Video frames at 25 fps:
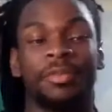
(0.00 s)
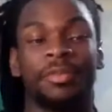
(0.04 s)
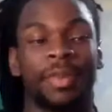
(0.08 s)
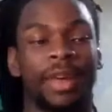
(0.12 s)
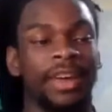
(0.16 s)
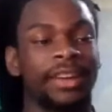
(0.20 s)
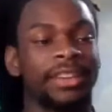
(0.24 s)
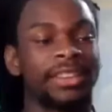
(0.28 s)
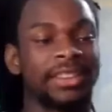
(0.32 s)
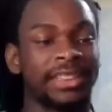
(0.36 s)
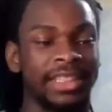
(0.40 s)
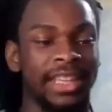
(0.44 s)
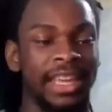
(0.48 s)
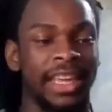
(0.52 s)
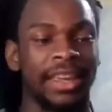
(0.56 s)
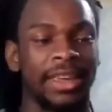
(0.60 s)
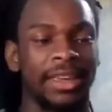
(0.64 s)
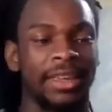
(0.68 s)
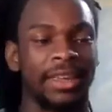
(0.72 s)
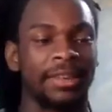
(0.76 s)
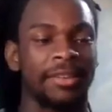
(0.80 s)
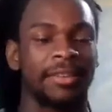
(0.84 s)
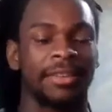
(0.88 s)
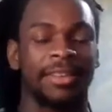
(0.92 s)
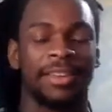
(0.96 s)
Bowden's
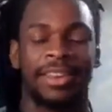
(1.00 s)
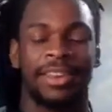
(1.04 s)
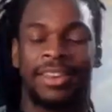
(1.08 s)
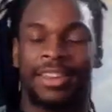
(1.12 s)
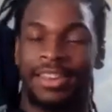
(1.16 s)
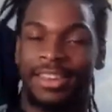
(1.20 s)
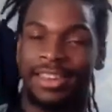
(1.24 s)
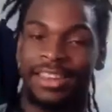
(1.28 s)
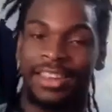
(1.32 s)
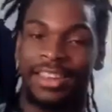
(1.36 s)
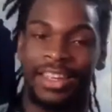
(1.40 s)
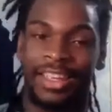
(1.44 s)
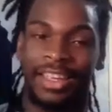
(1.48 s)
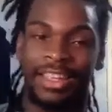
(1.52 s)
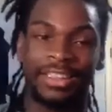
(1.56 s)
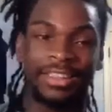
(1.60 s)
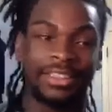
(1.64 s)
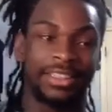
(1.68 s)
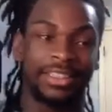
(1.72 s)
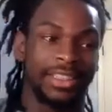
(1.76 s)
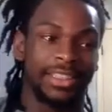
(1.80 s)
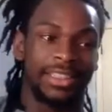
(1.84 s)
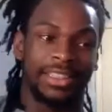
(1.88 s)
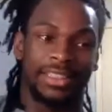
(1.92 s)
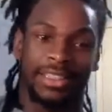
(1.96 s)
game. He's
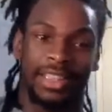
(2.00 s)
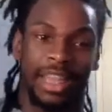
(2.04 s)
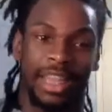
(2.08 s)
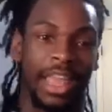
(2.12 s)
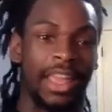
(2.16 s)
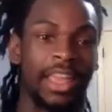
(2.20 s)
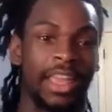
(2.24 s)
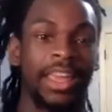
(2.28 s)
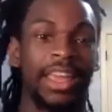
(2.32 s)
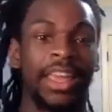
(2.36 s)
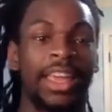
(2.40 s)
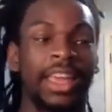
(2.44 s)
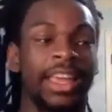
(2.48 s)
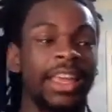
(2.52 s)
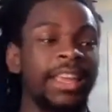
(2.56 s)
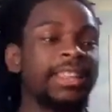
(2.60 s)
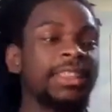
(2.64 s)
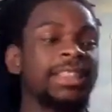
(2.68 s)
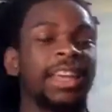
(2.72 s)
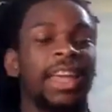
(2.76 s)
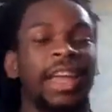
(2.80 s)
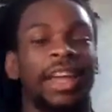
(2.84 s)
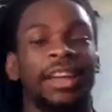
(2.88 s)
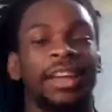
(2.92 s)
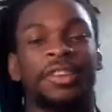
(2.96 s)
the
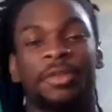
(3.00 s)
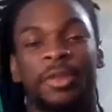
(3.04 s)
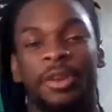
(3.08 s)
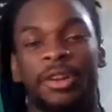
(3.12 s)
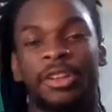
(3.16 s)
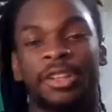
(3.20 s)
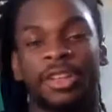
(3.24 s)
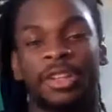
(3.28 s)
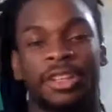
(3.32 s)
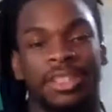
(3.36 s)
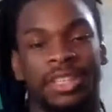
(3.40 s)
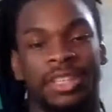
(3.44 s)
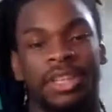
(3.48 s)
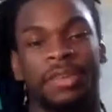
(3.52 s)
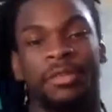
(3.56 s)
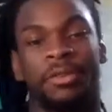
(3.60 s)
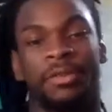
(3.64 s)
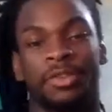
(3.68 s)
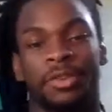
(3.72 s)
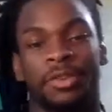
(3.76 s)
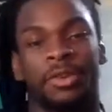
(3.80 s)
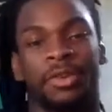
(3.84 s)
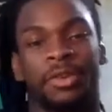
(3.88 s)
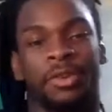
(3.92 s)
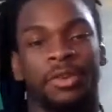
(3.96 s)
guy you want on your team if
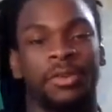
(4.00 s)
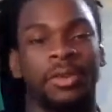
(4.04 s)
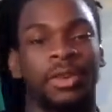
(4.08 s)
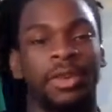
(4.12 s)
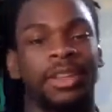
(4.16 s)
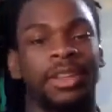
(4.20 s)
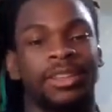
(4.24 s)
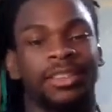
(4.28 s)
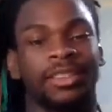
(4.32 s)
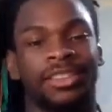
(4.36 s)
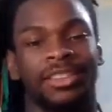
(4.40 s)
you want to win.